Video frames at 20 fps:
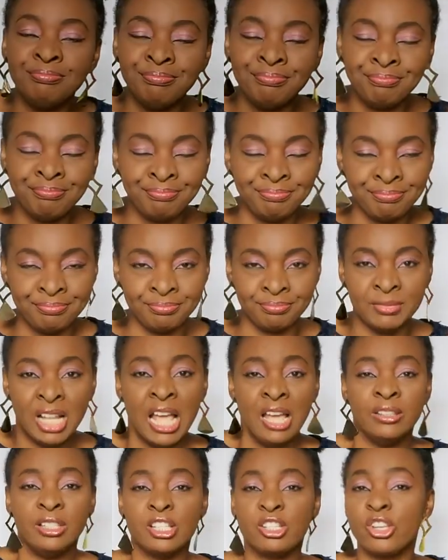
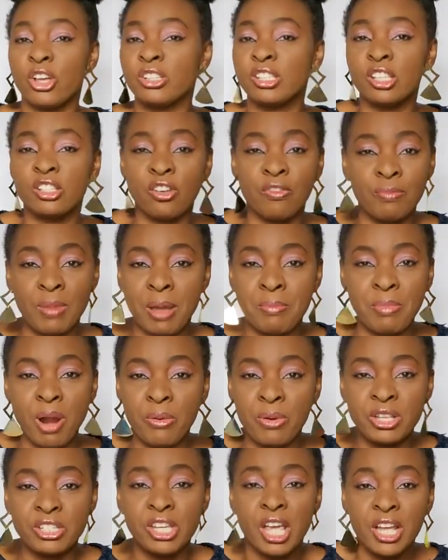the success of my
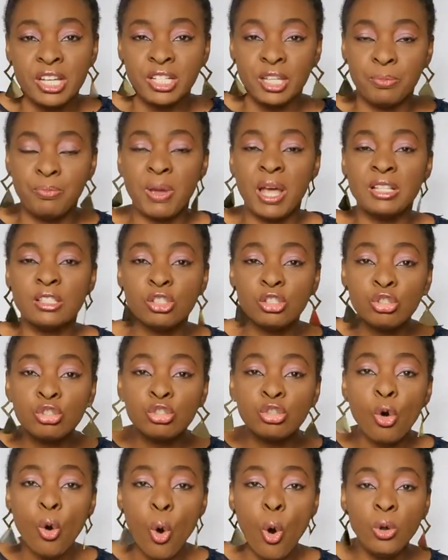marriage depends
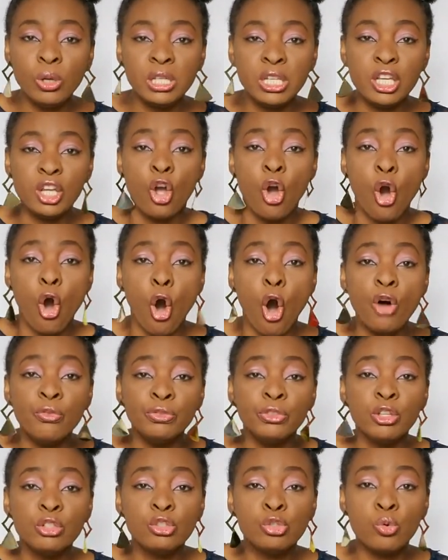solely
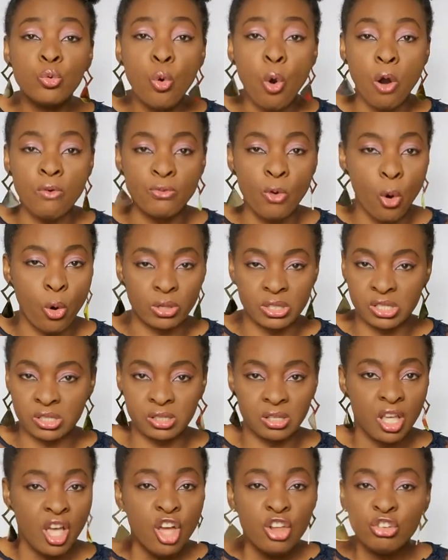on the two of
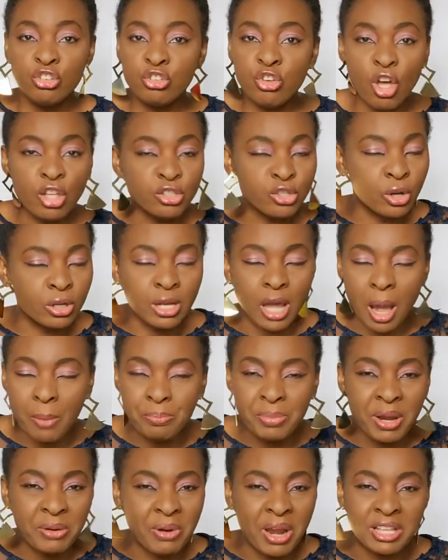us, not on
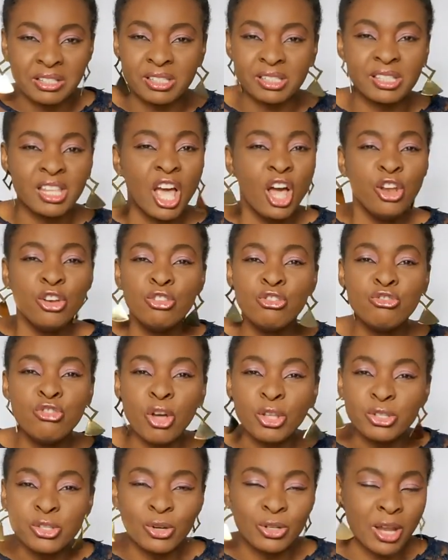our parents,
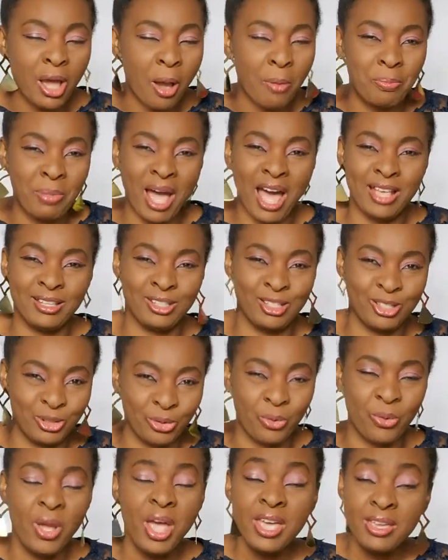not on our
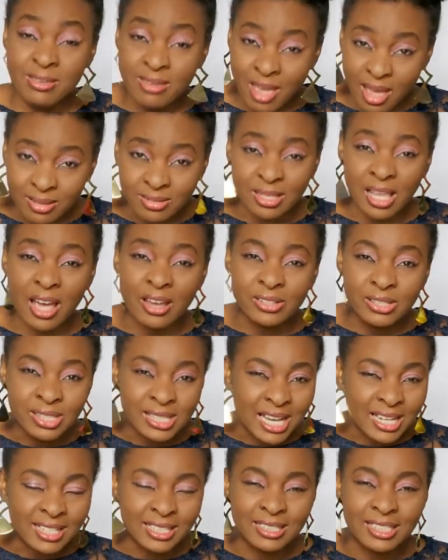pastor. Yes, I
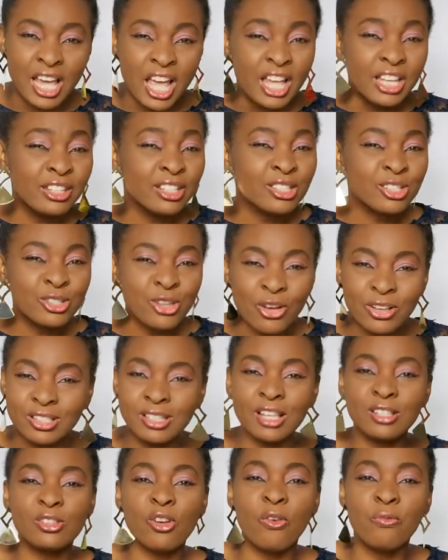said it. The
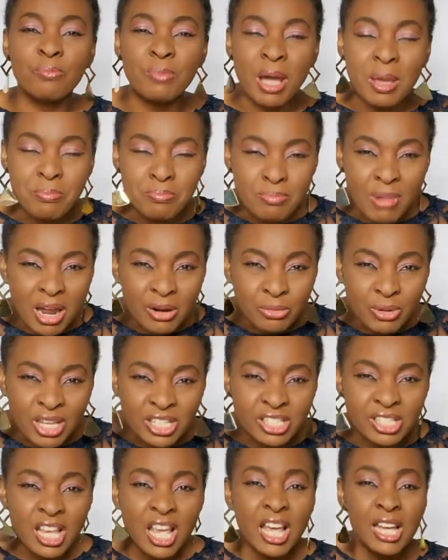success of my
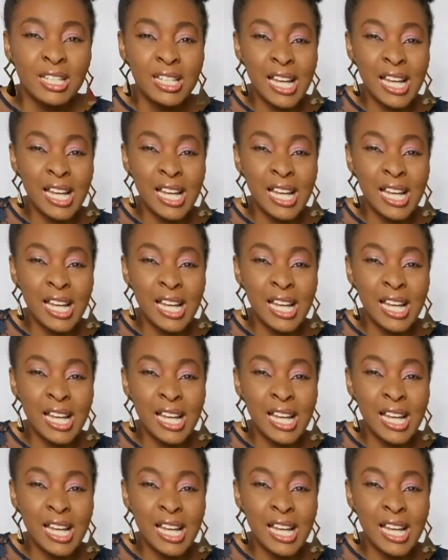marriage,